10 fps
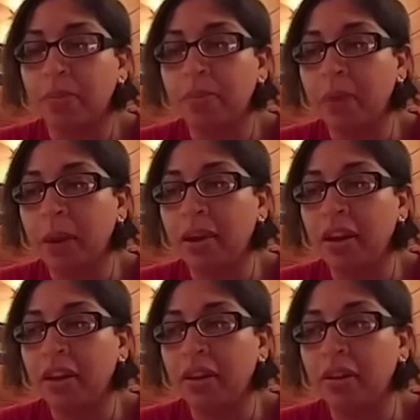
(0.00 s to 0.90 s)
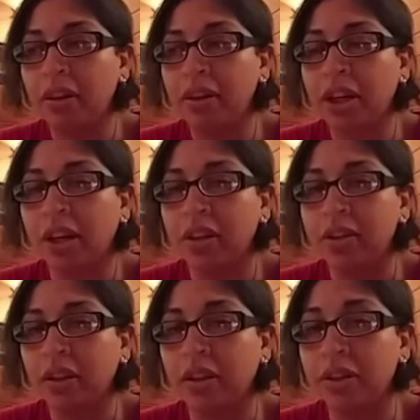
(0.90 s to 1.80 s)
Maybe the child
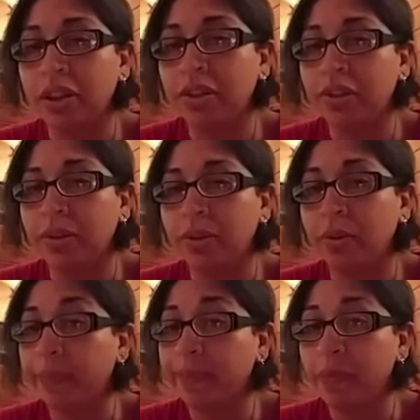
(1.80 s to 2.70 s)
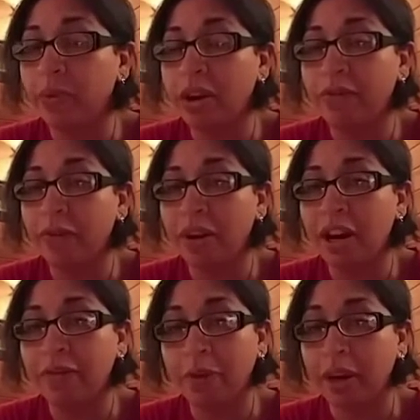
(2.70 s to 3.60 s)
is allergic to red food
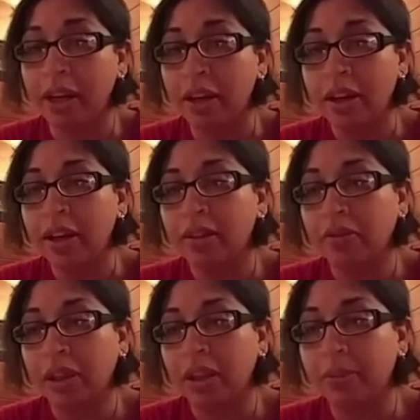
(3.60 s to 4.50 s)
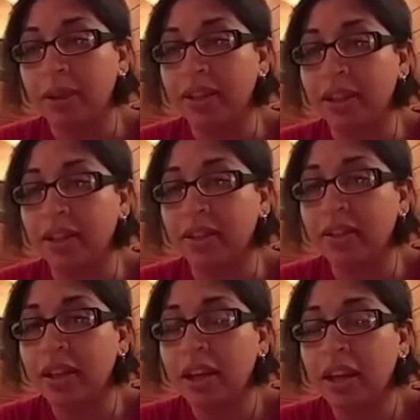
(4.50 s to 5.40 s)
dye 40, like my son
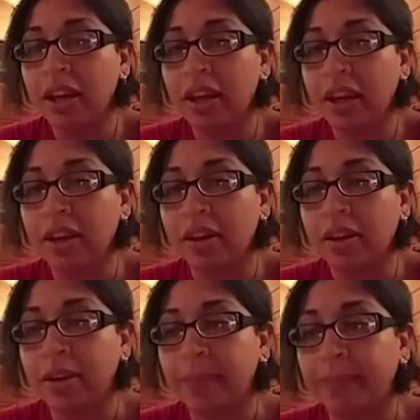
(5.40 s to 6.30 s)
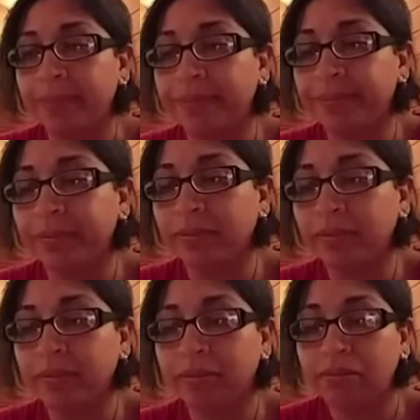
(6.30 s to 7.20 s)
is, and
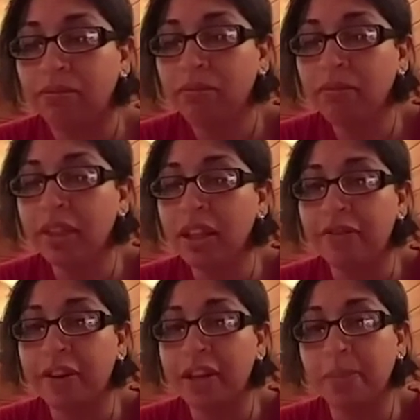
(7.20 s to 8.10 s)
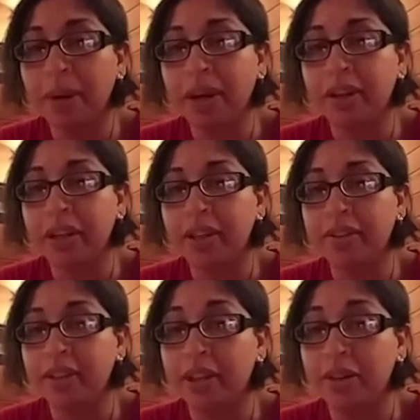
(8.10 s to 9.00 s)
the foster parent
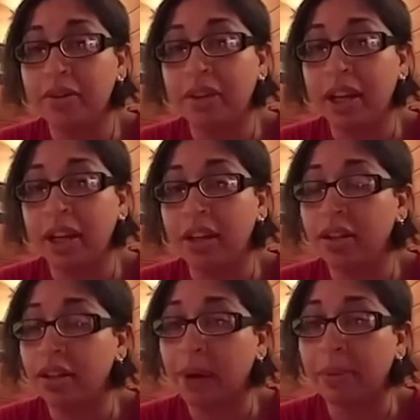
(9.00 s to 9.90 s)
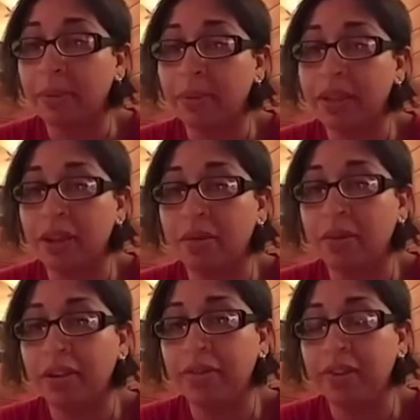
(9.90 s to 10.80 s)
needs to know that you probably don't
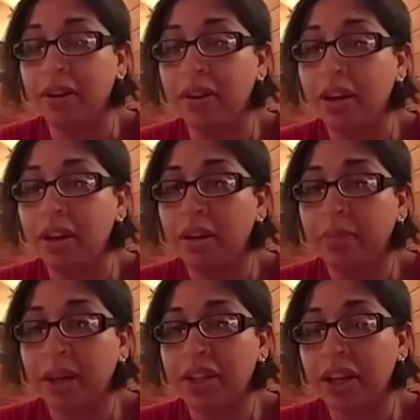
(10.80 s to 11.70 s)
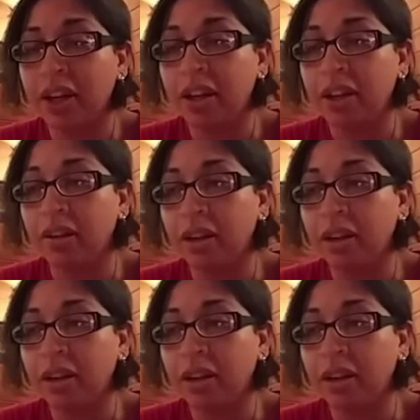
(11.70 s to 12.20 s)
want to feed my child